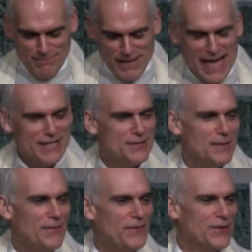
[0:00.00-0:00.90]
pastor
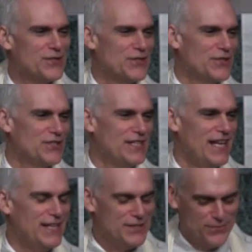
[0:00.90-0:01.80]
my first church at
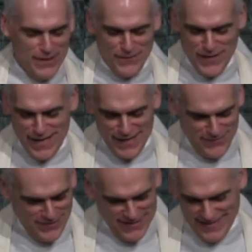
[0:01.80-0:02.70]
age 25.